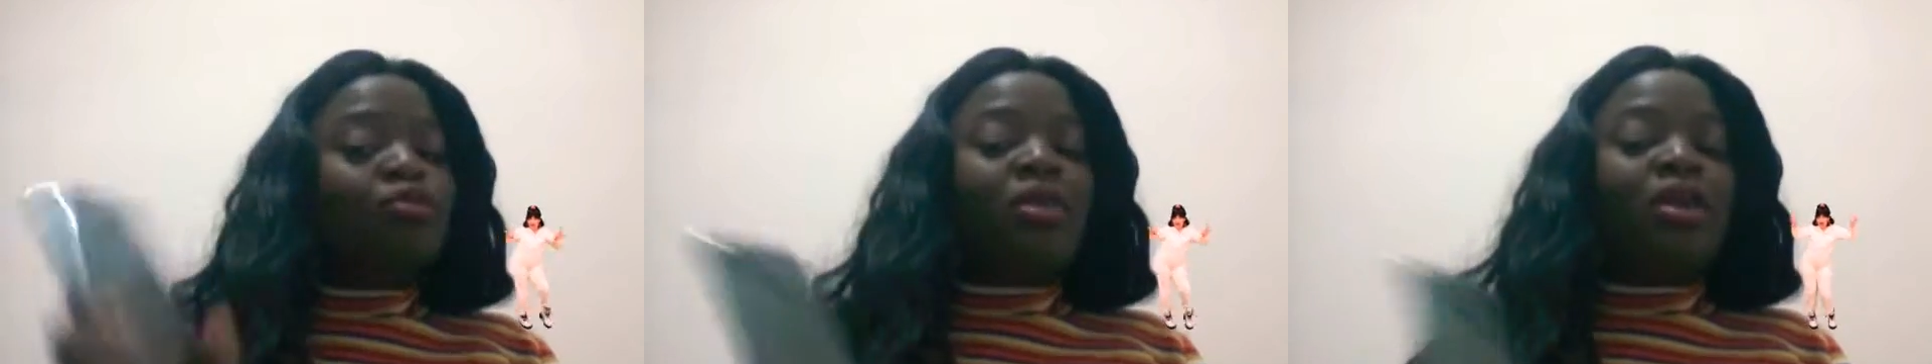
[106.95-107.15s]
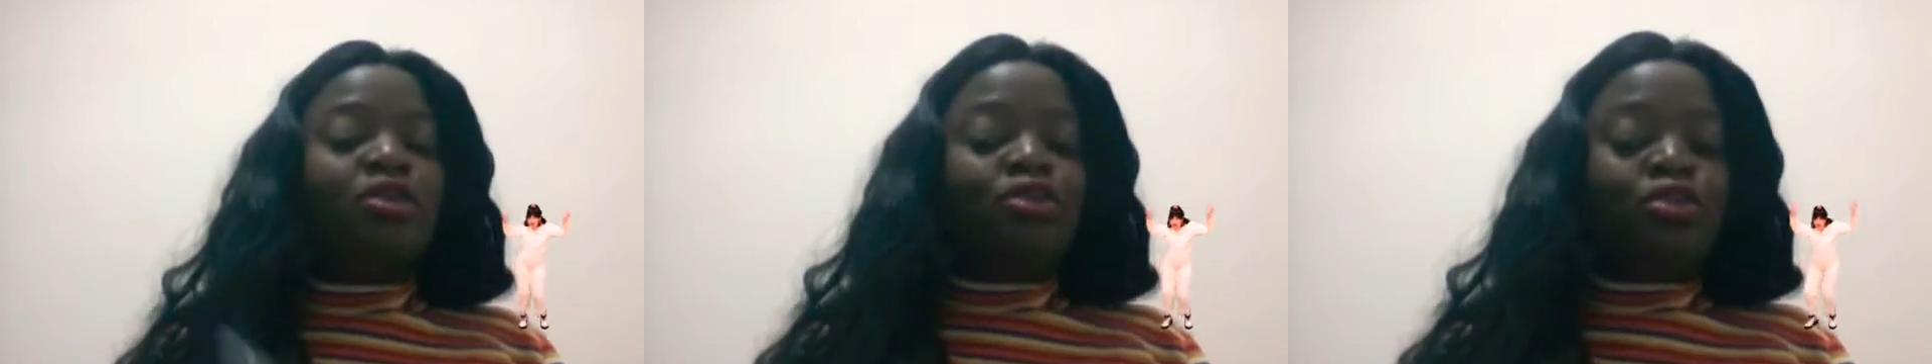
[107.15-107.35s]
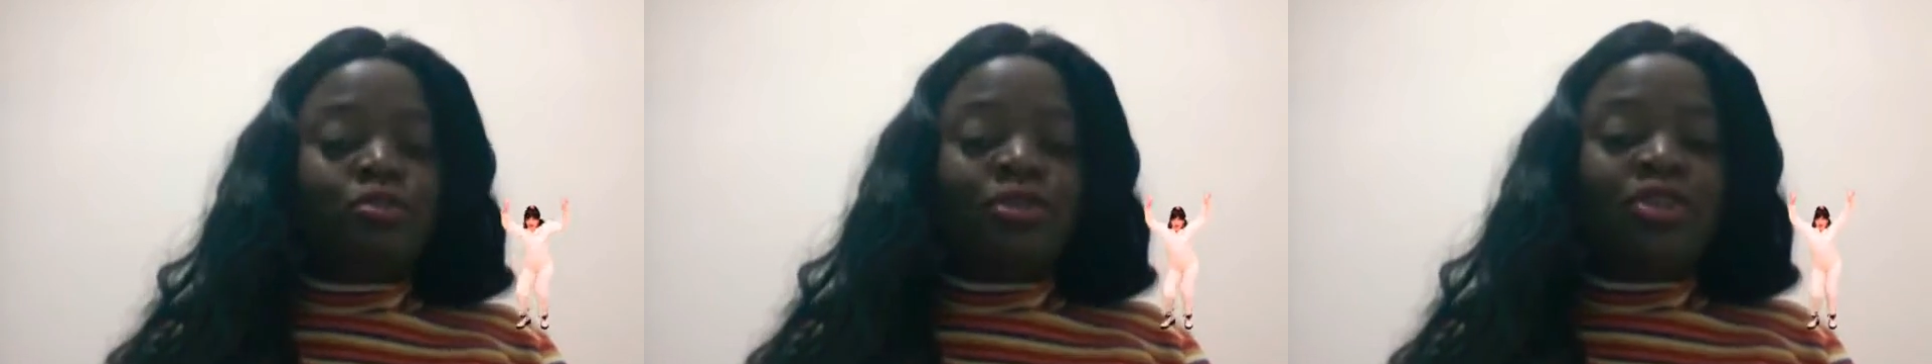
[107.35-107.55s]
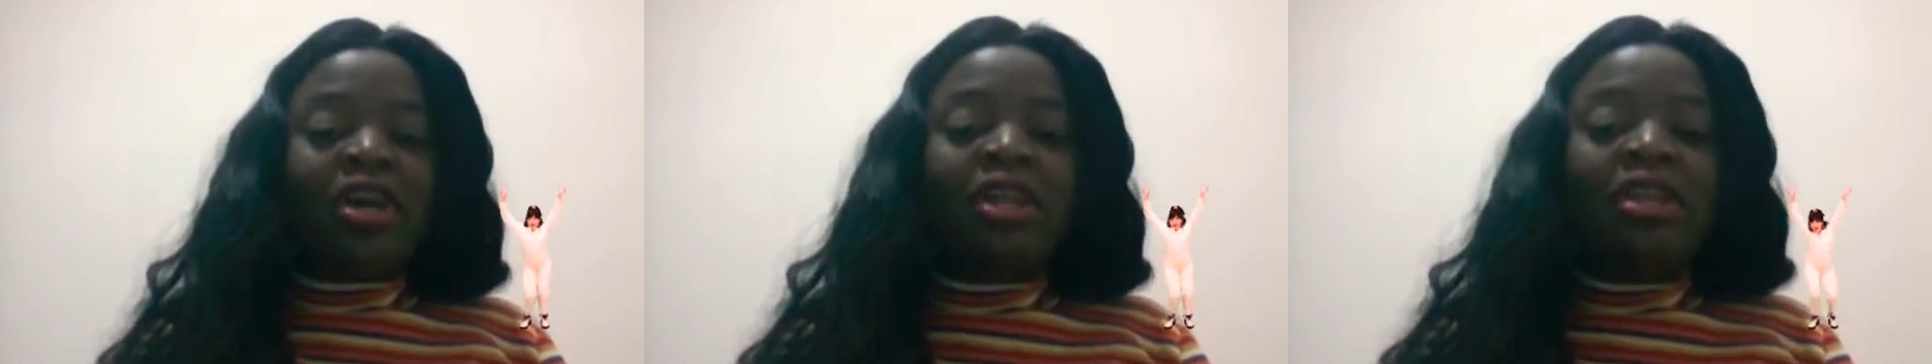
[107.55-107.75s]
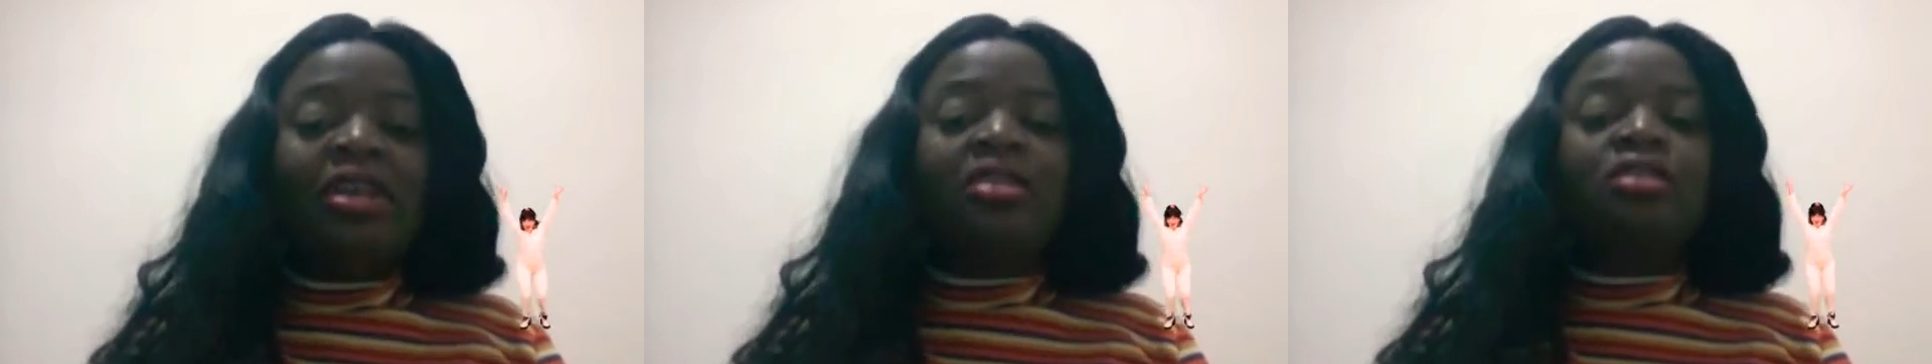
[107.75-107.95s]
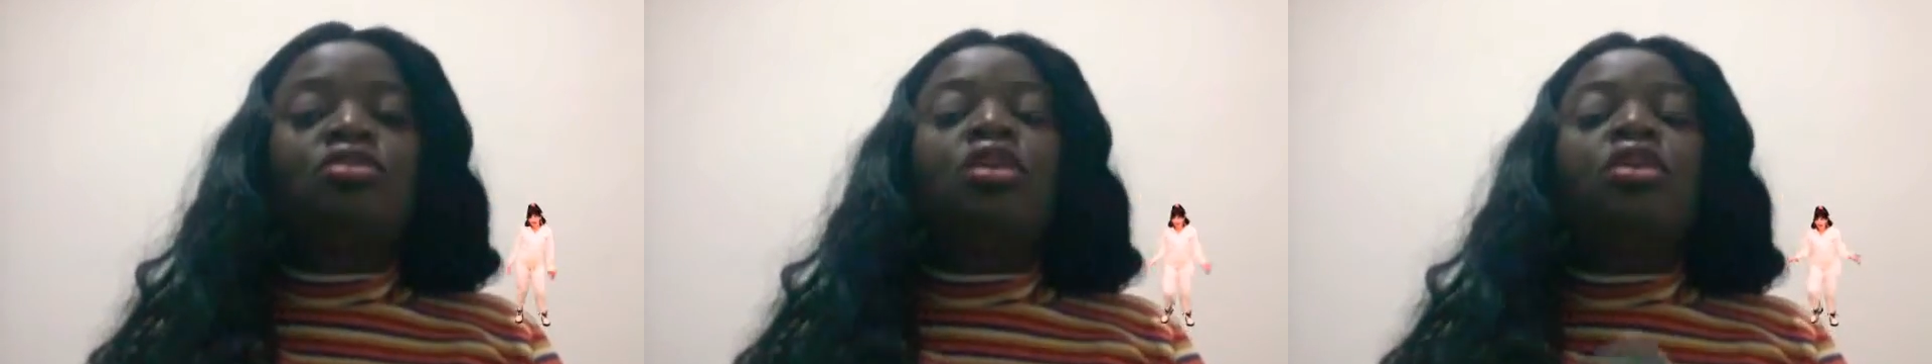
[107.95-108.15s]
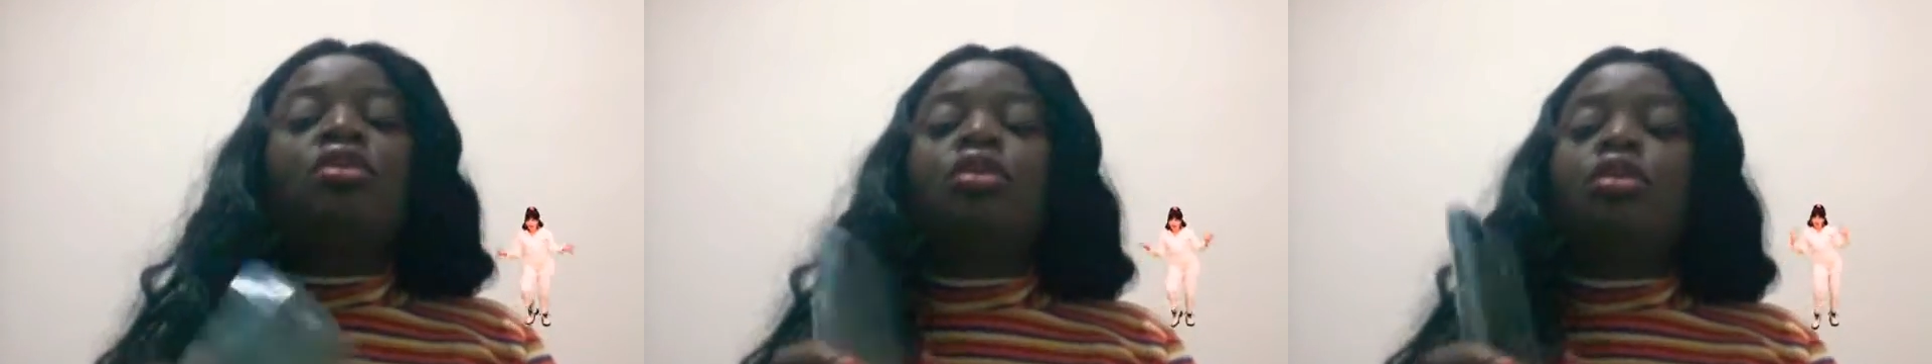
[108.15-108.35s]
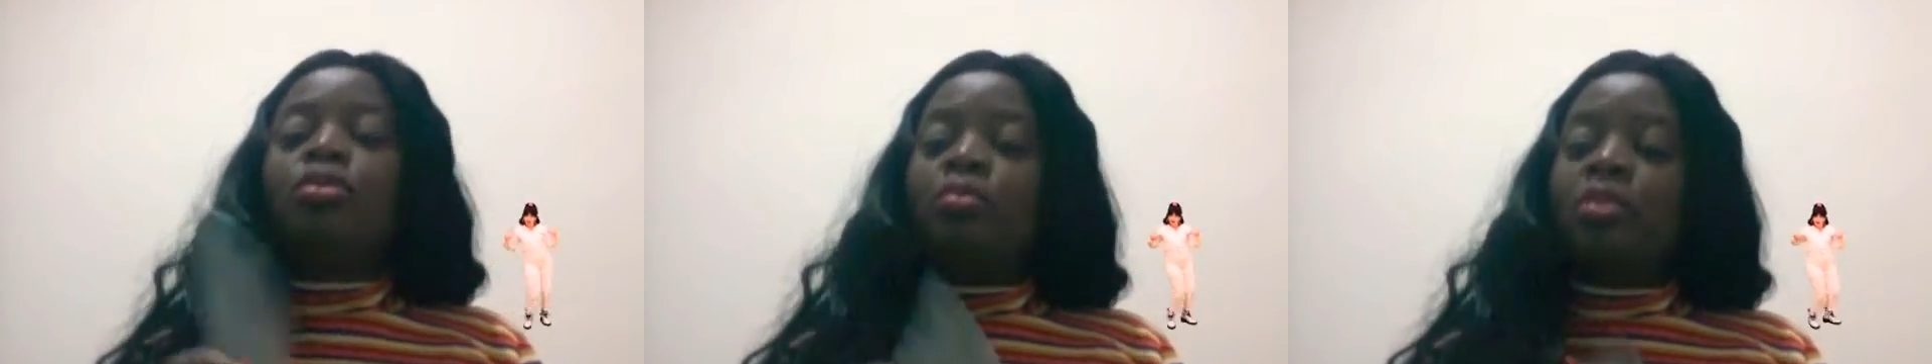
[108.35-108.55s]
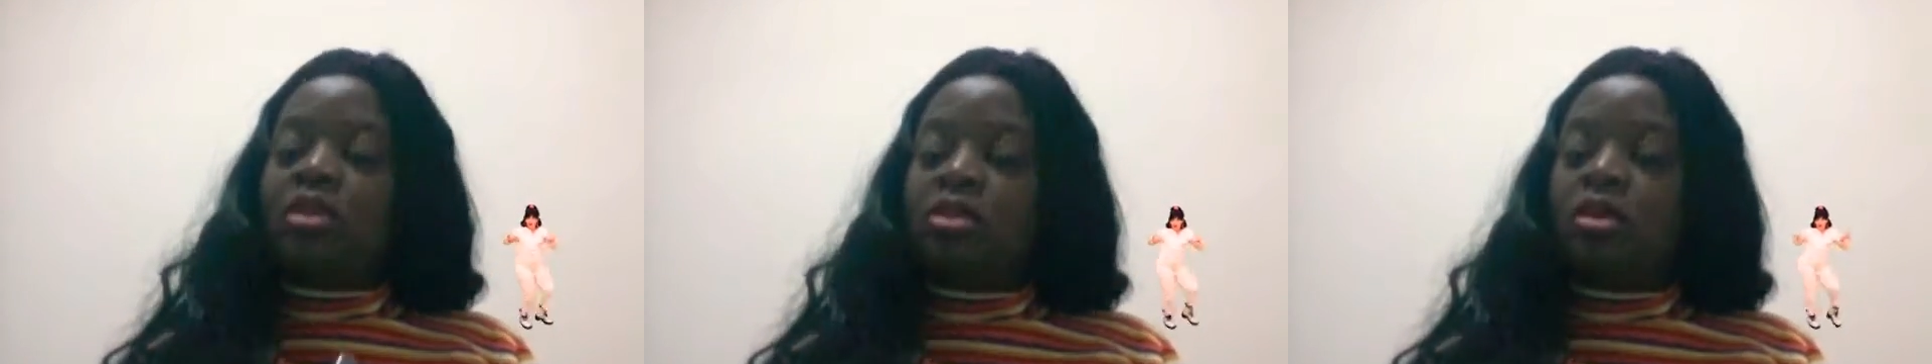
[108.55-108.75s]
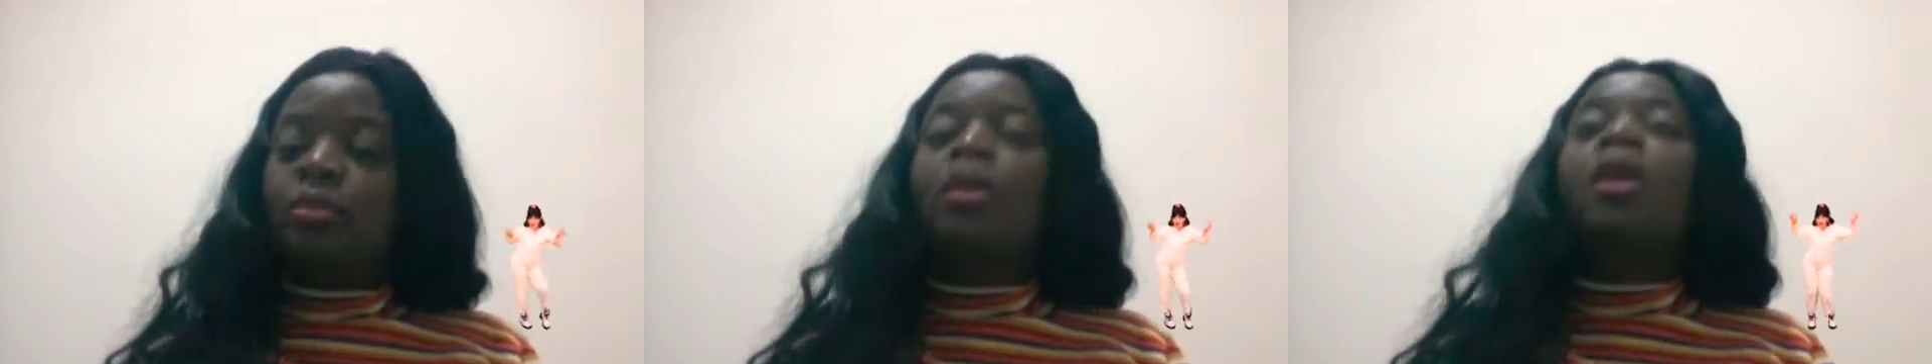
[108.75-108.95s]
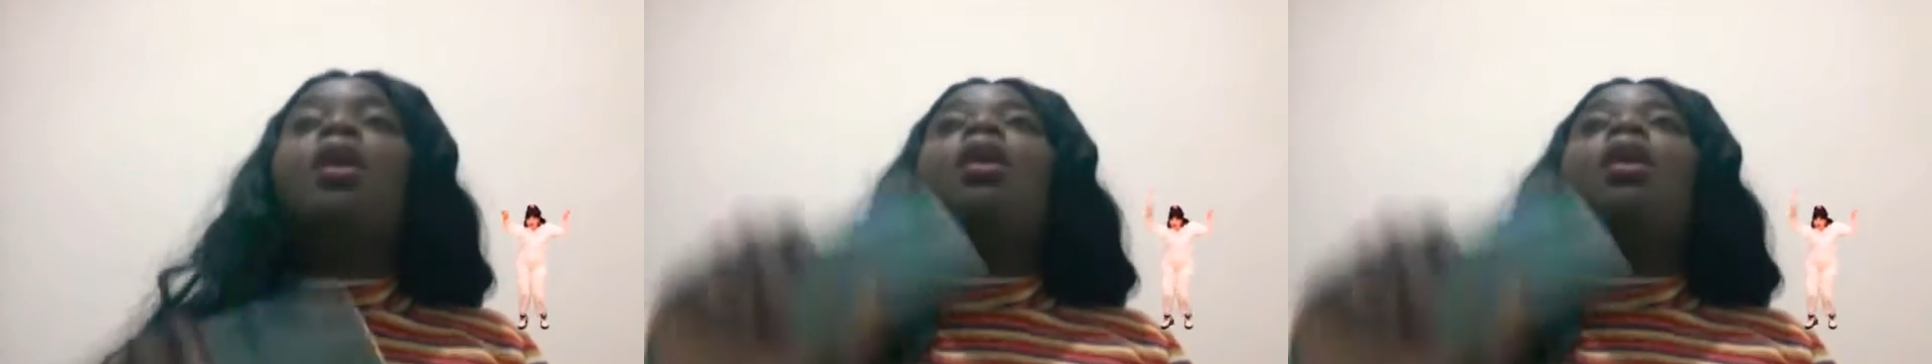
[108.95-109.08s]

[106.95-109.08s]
to my YouTube channel so you're not going to miss up